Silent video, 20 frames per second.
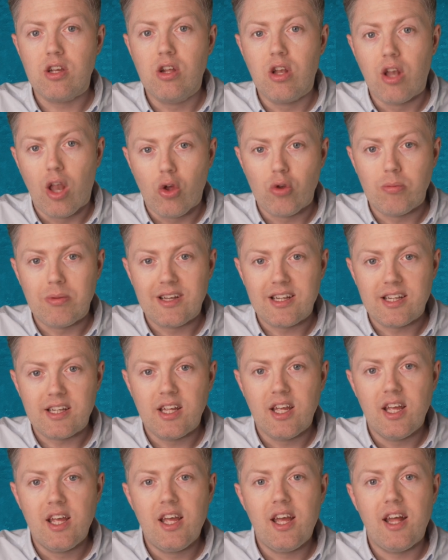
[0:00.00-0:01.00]
globally,
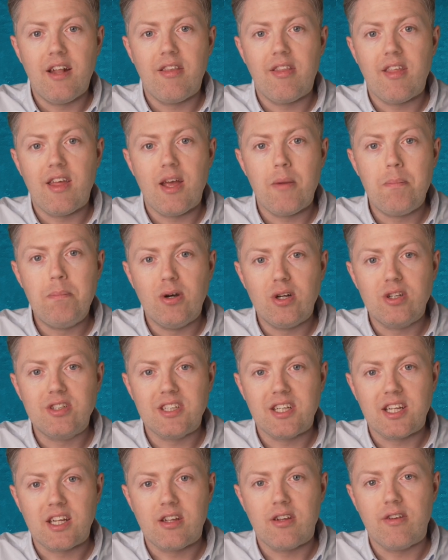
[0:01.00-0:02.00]
and they're
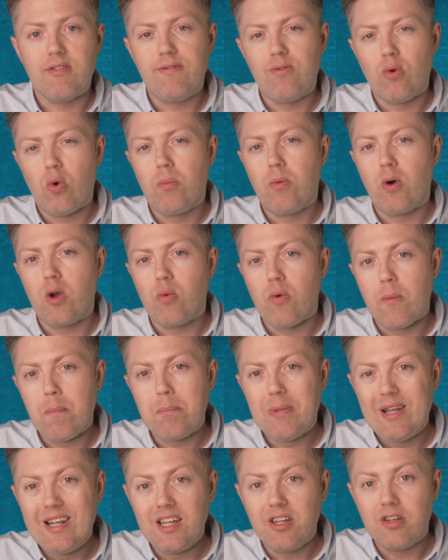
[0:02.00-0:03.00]
putting 4.1
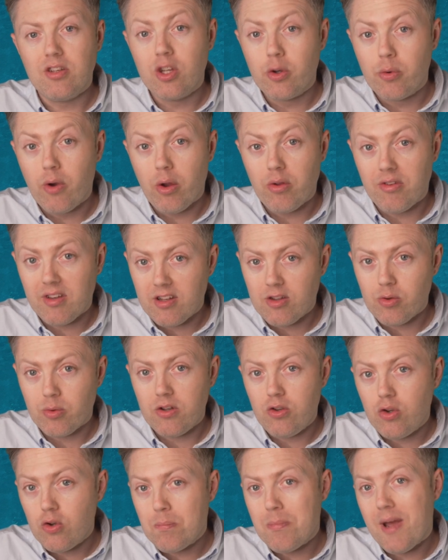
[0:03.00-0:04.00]
billion euros into a
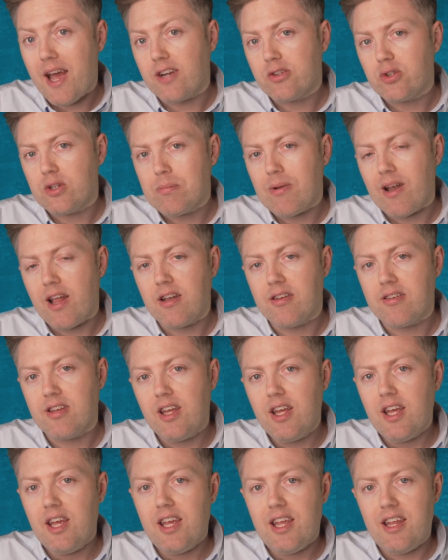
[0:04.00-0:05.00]
new battery plant
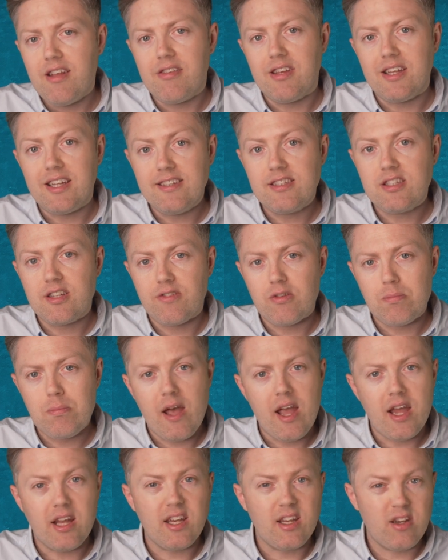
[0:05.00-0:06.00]
in the east of
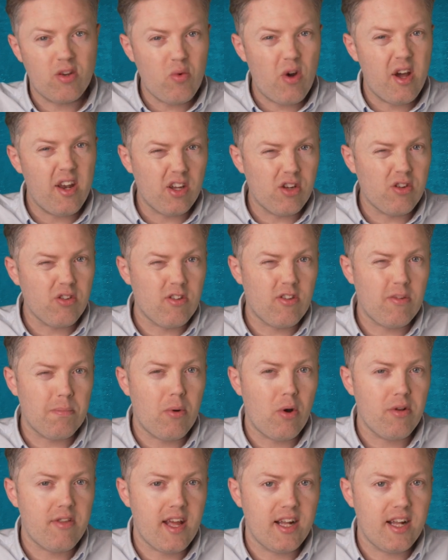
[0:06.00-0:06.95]
Spain, in quite a good spot